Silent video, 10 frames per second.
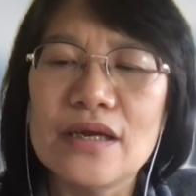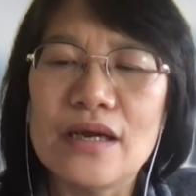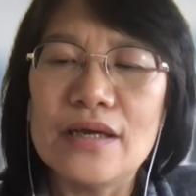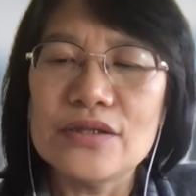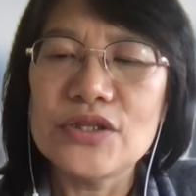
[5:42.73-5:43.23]

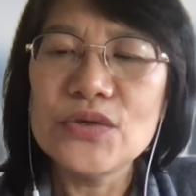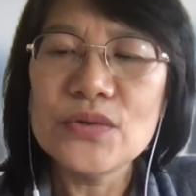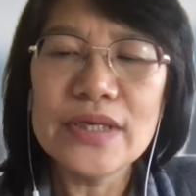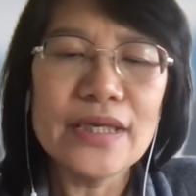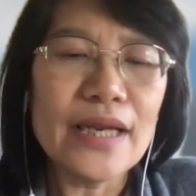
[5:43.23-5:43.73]
uh,
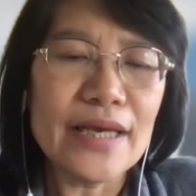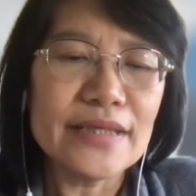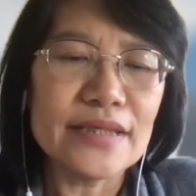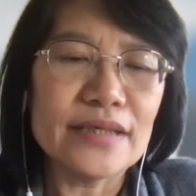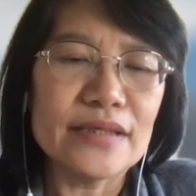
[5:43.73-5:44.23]
duly
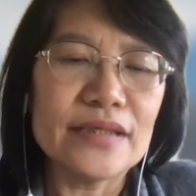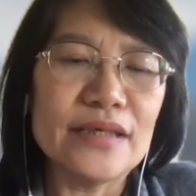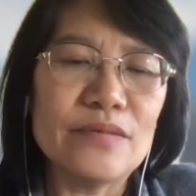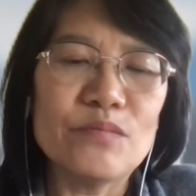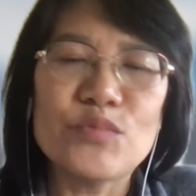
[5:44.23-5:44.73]
licensed
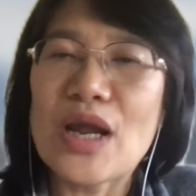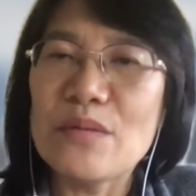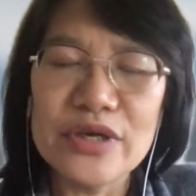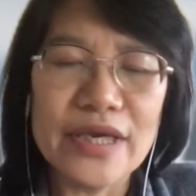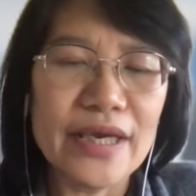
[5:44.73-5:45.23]
in
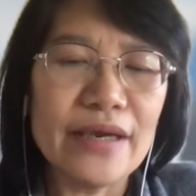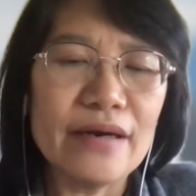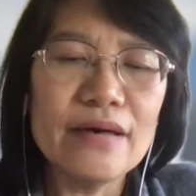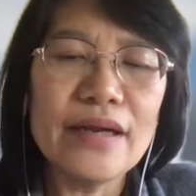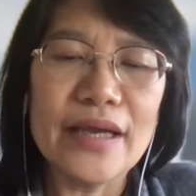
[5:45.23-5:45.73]
primary
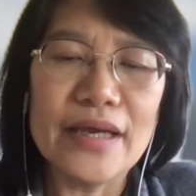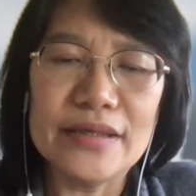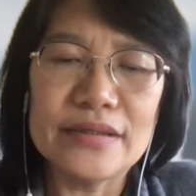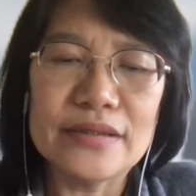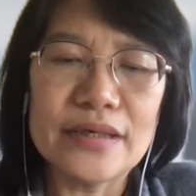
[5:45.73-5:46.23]
care
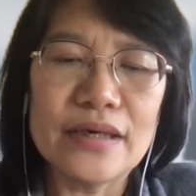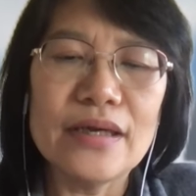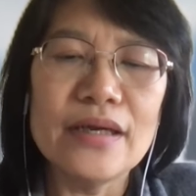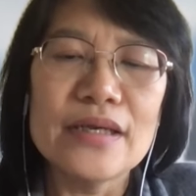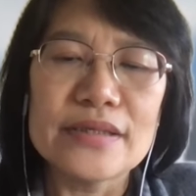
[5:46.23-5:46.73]
and uh,
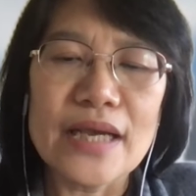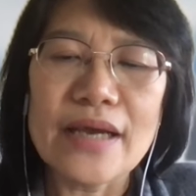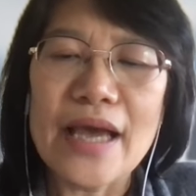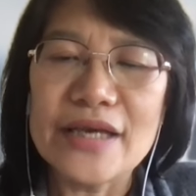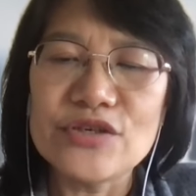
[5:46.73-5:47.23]

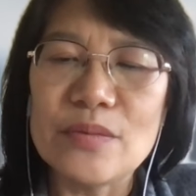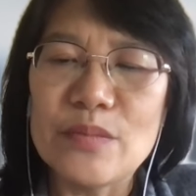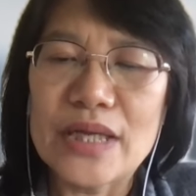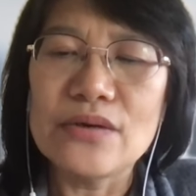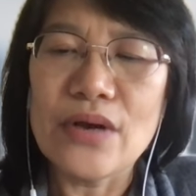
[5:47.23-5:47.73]
psychiatric
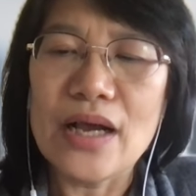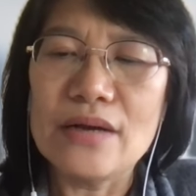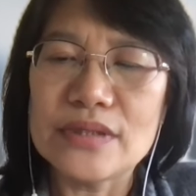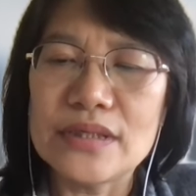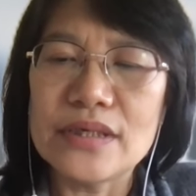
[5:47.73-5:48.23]
mental
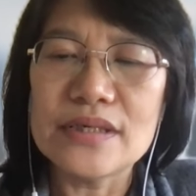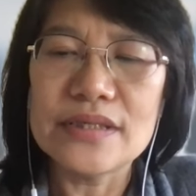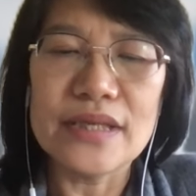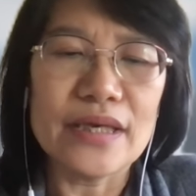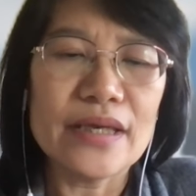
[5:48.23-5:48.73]
health
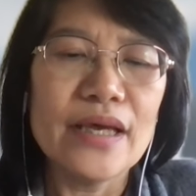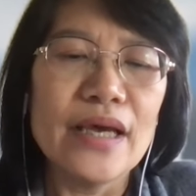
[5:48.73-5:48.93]
nursing.